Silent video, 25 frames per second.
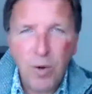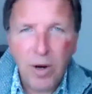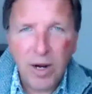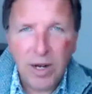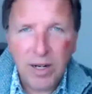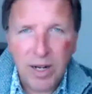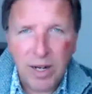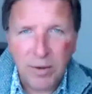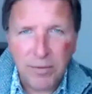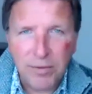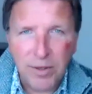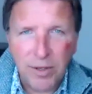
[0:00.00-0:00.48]
I
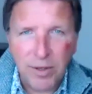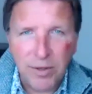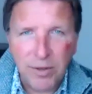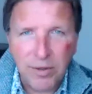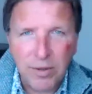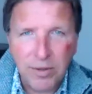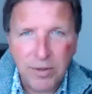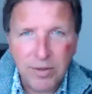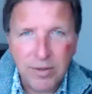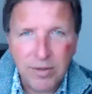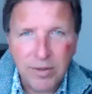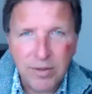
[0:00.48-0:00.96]
love you,"
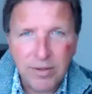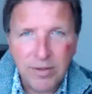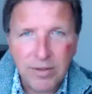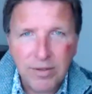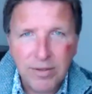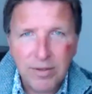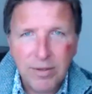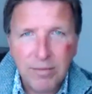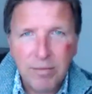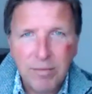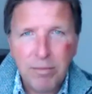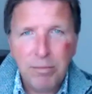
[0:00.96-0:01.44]

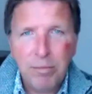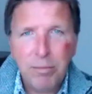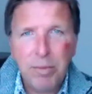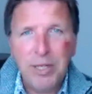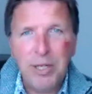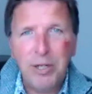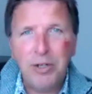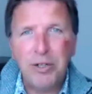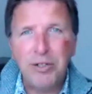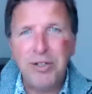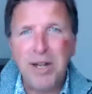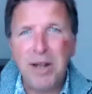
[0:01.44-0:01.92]
but
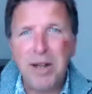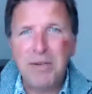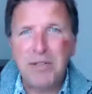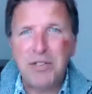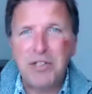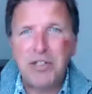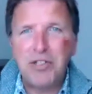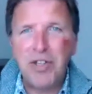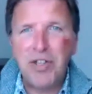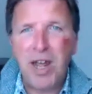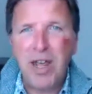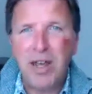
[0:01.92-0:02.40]
he could never
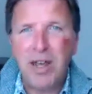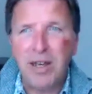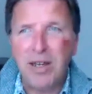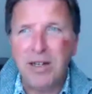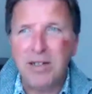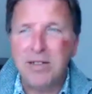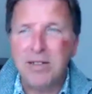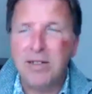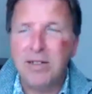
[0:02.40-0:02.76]
say it.